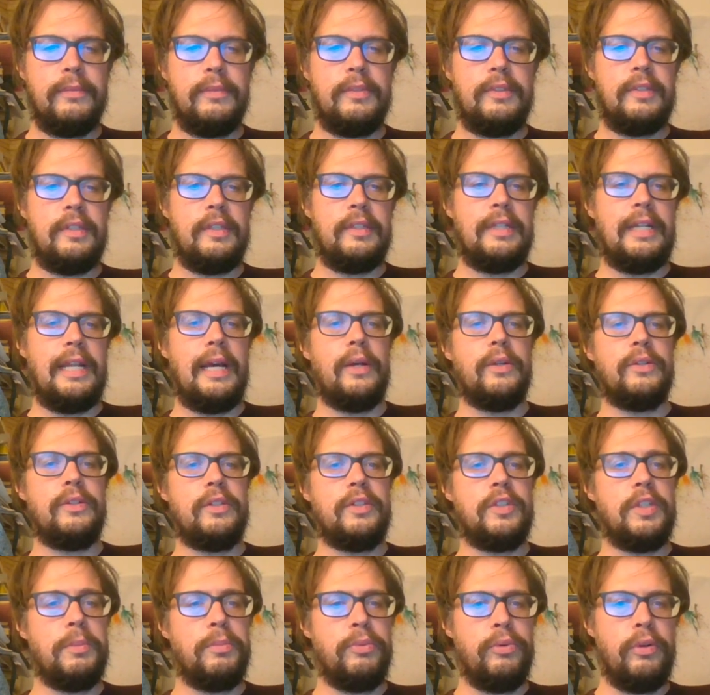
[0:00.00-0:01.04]
So this allows
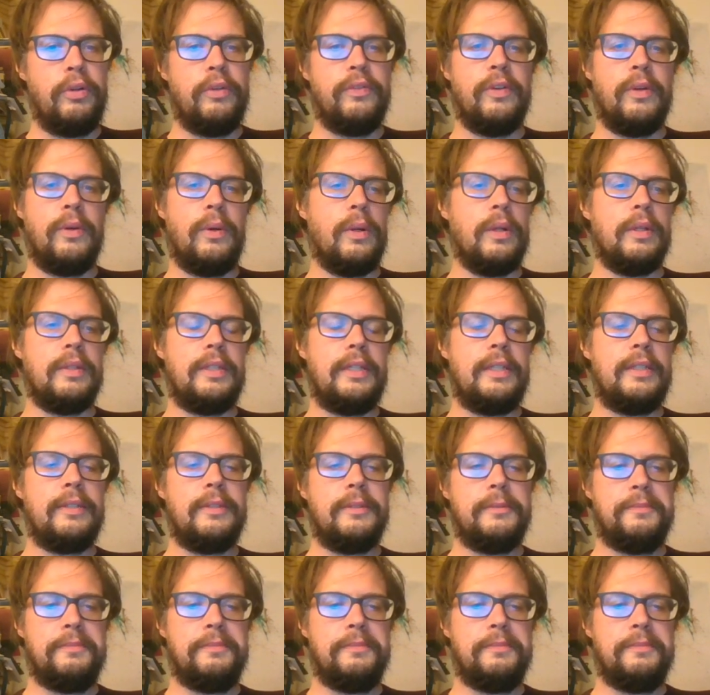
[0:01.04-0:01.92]
us to prove equalities.